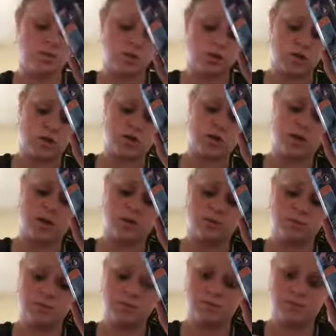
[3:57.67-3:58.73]
one turns
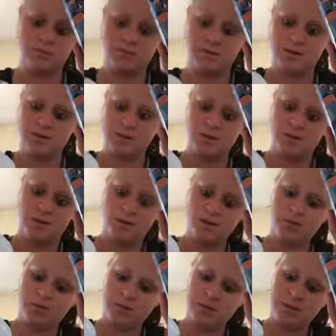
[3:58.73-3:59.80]
out.
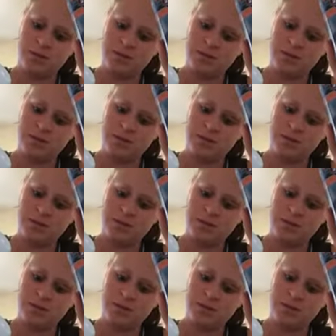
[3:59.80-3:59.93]
Hopefully it